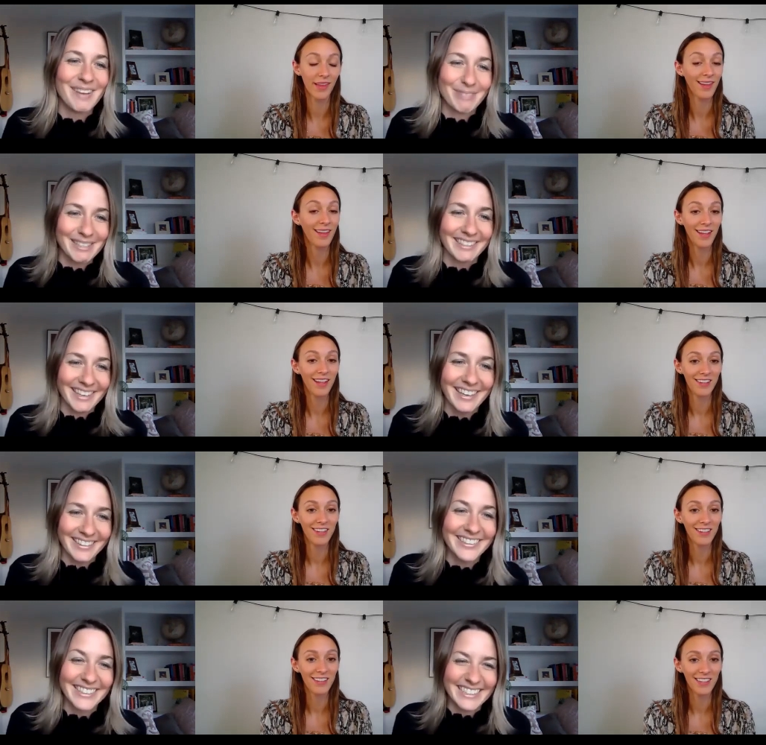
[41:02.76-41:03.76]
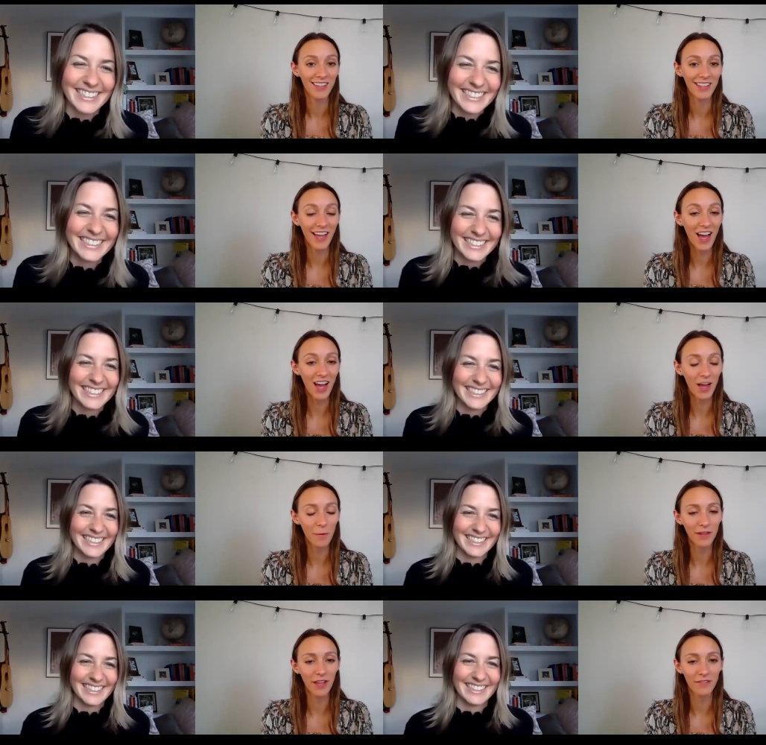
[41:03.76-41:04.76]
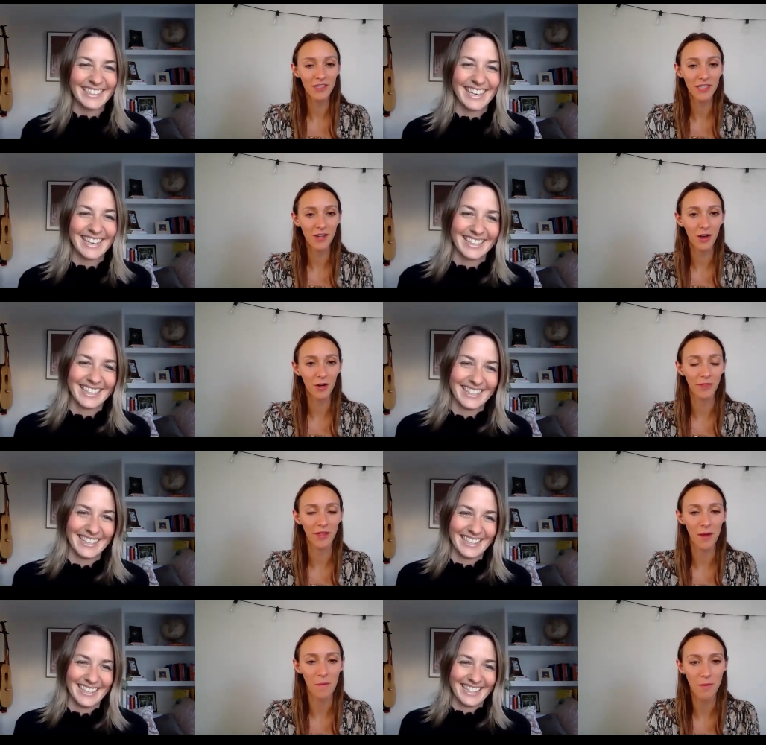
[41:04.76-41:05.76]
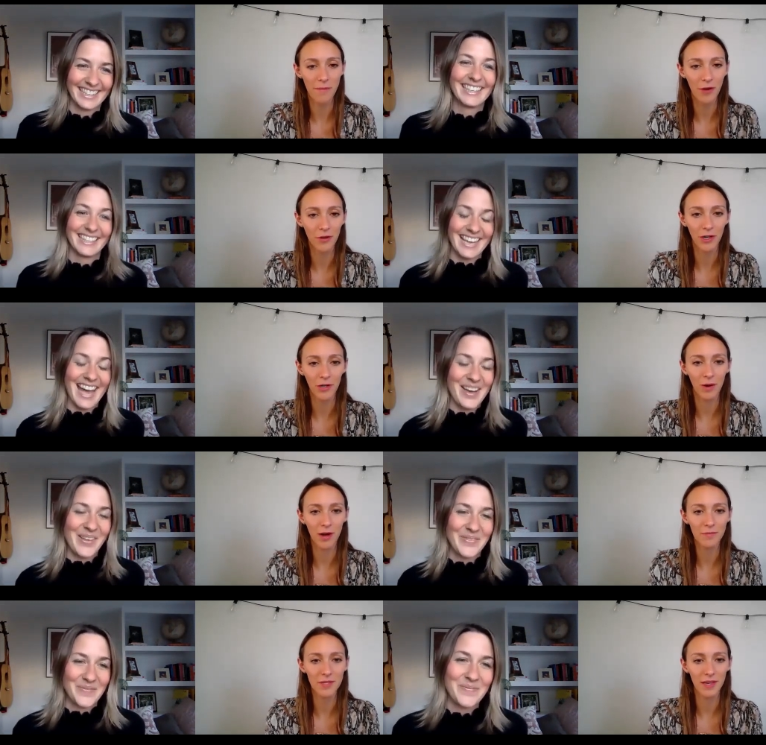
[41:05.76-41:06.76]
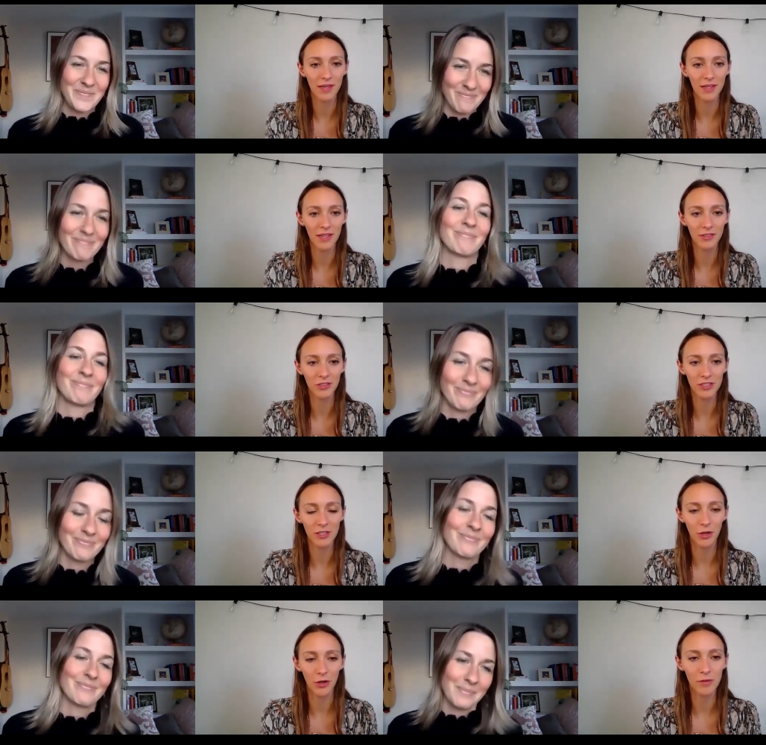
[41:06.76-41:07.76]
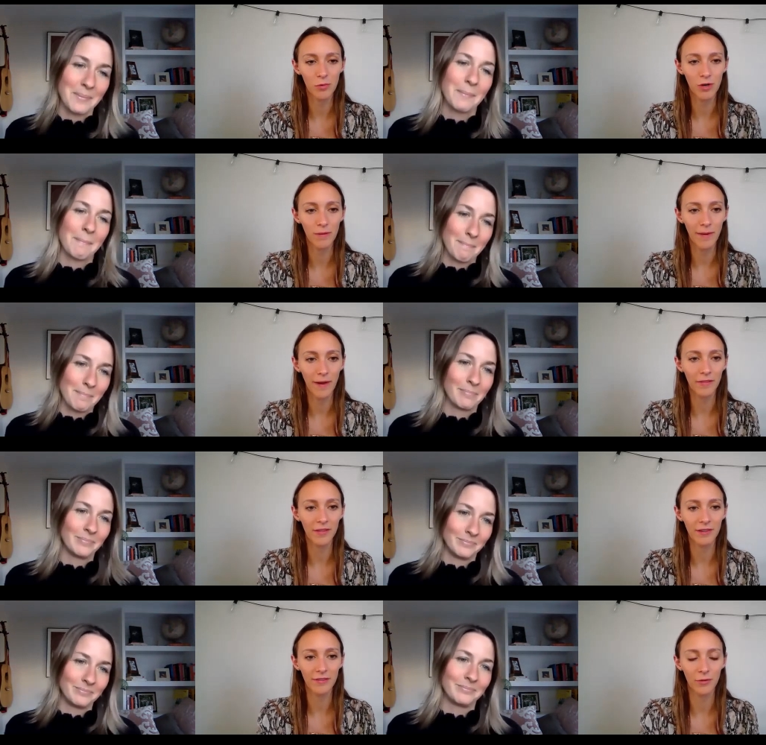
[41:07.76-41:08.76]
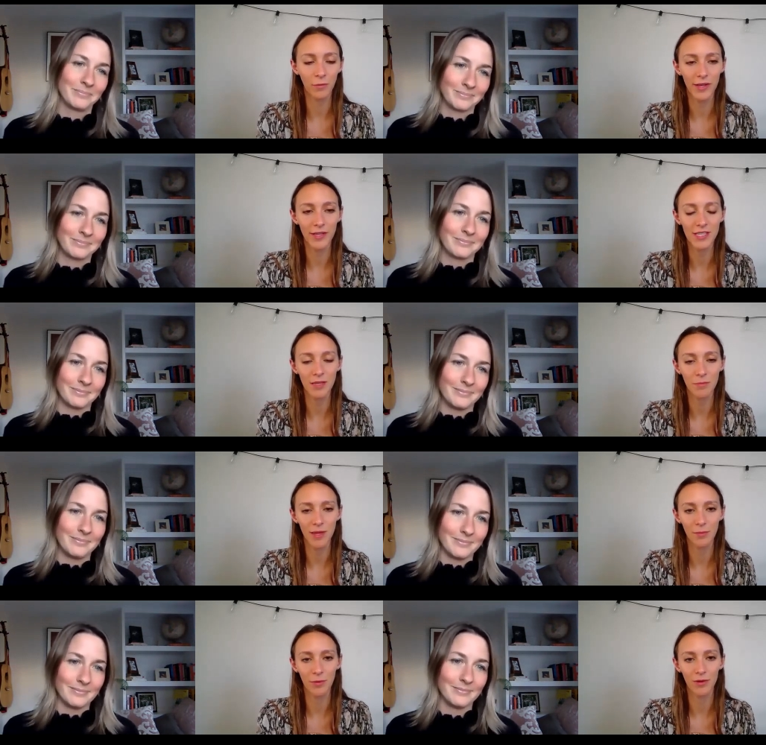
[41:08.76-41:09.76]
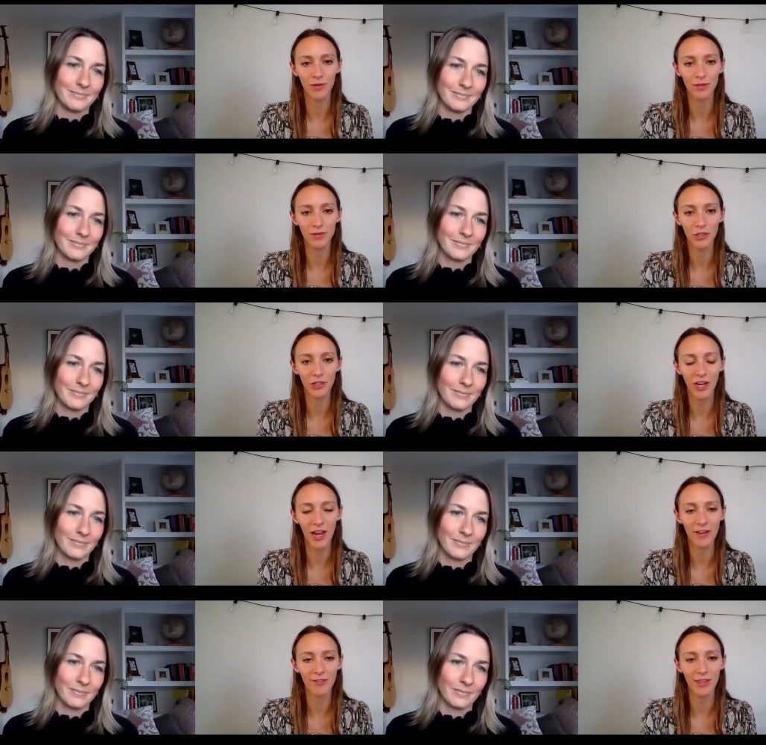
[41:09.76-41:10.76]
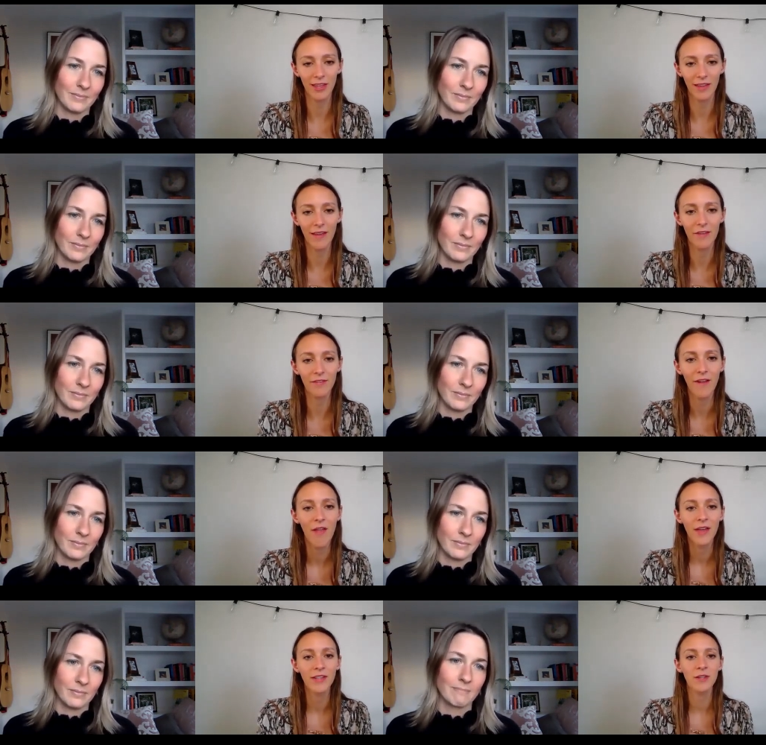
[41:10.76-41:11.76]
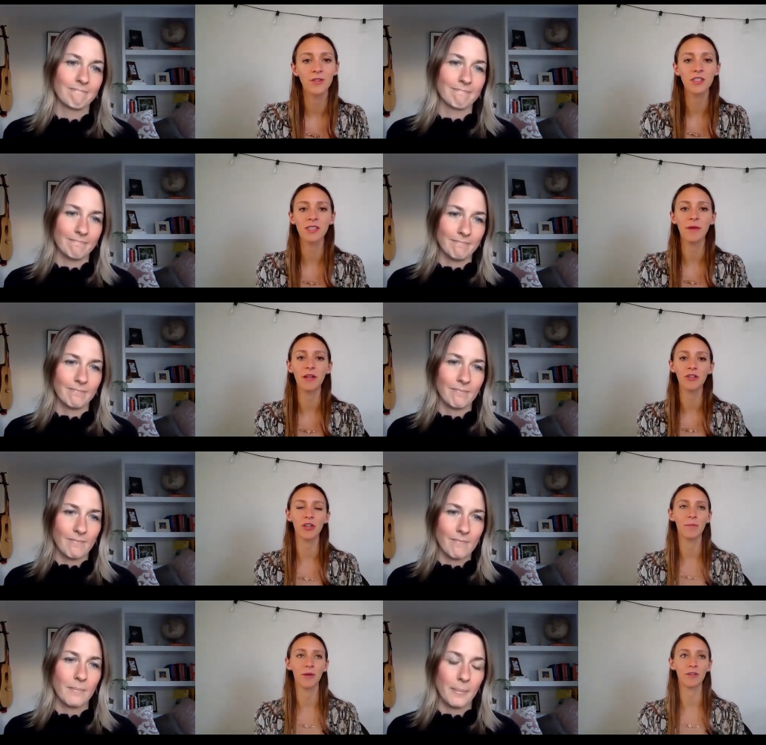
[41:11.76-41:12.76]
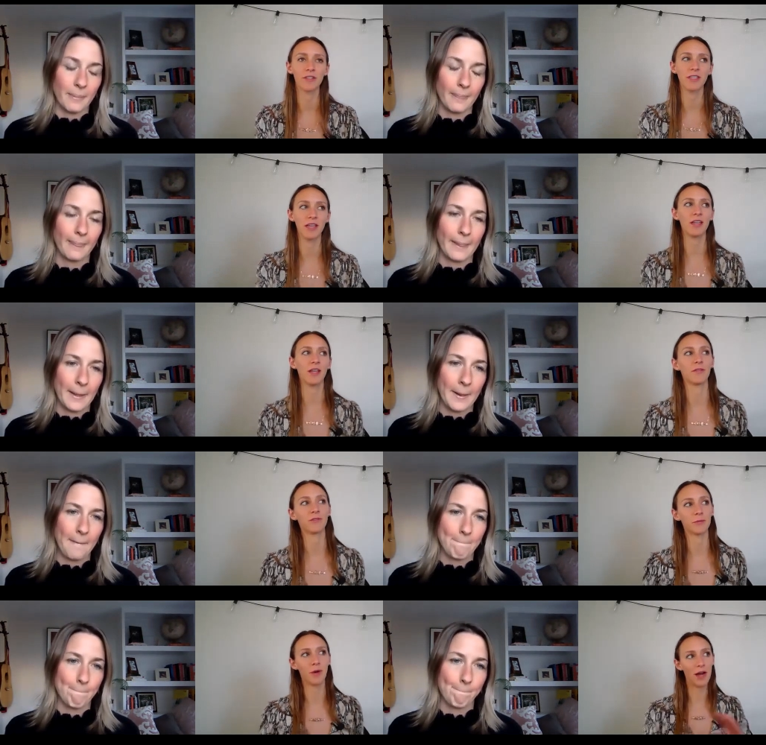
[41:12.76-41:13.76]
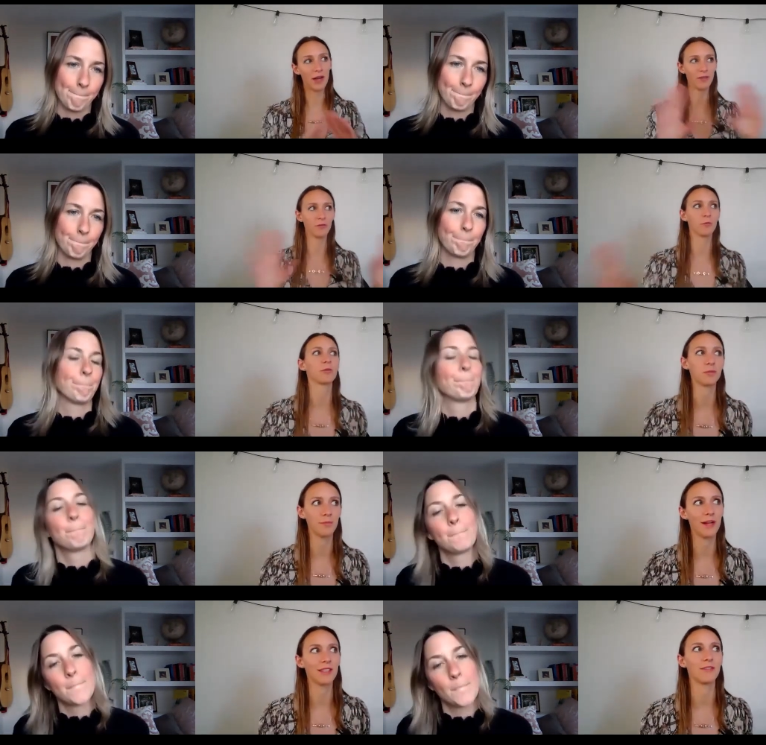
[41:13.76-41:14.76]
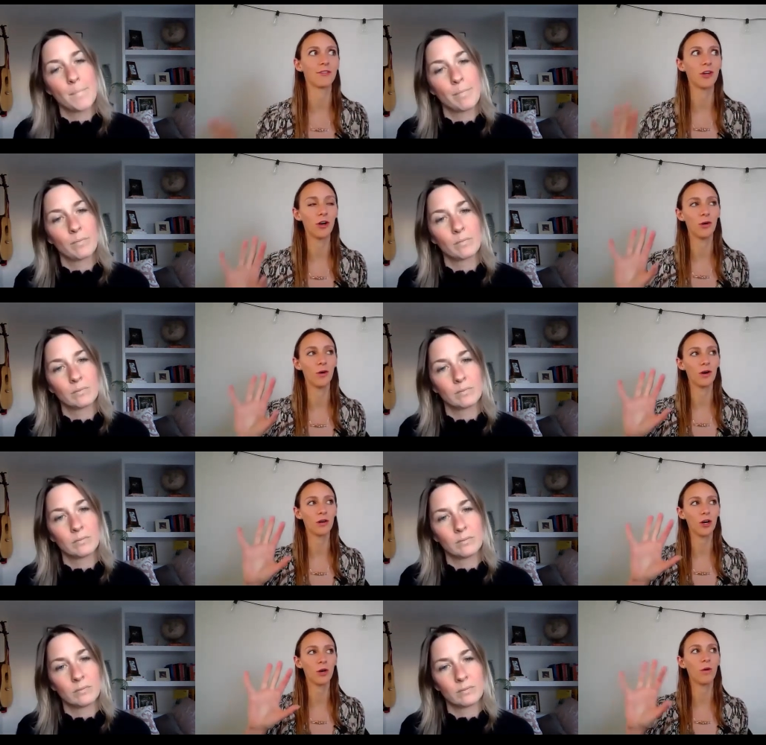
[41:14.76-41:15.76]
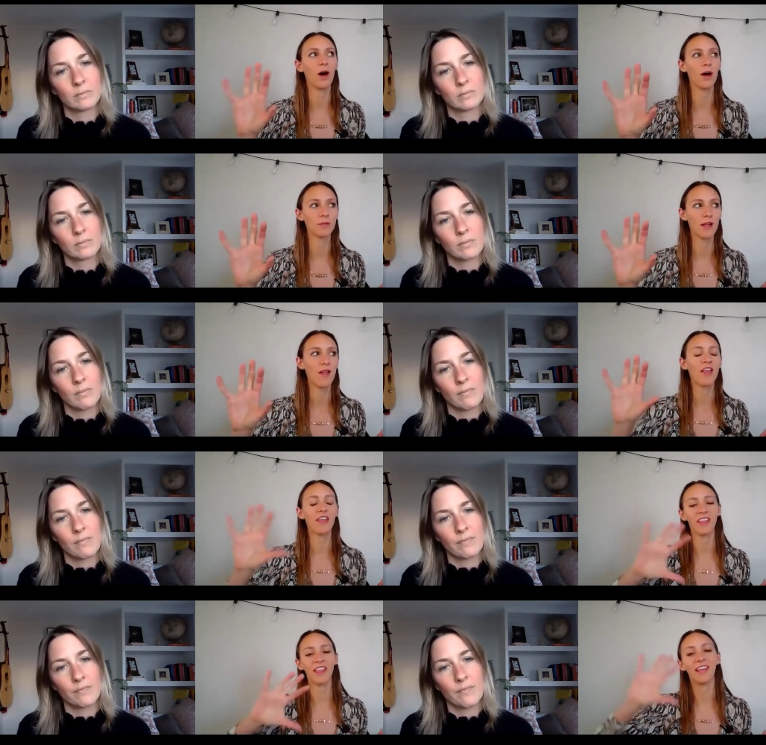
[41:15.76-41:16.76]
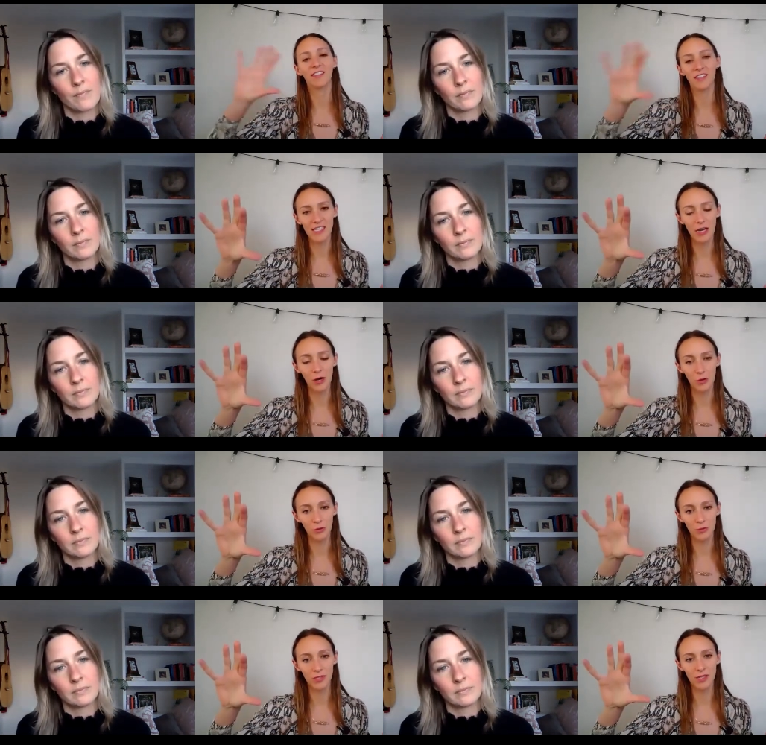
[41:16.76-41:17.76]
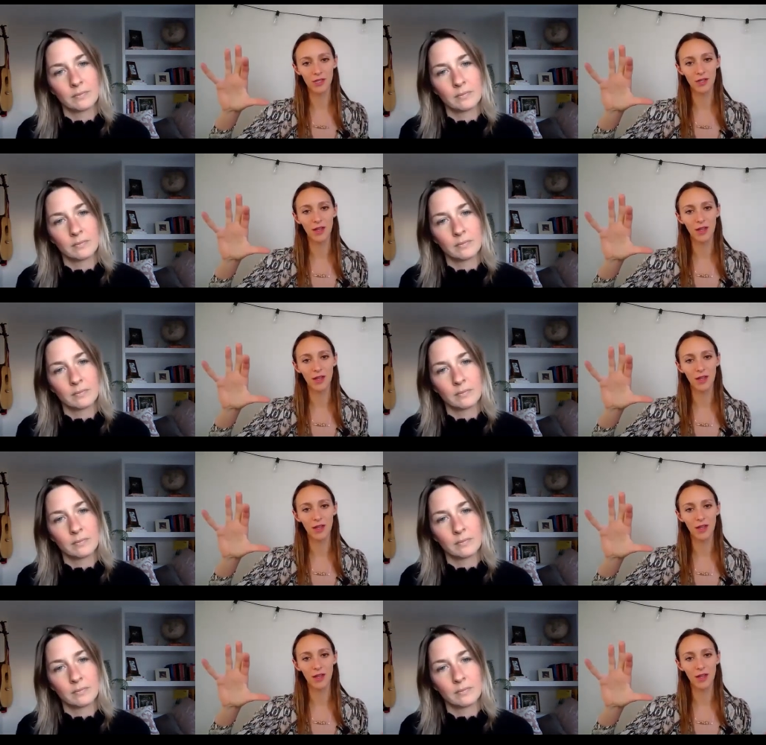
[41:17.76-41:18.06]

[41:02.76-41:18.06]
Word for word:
Speaker 1: ops than I do.
Speaker 2: Yeah, I would love to talk with them about co-ops and and just learn more about the different ways that people creatively live. So just to make sure I'm understanding from a high level perspective, co co-ops the entity owns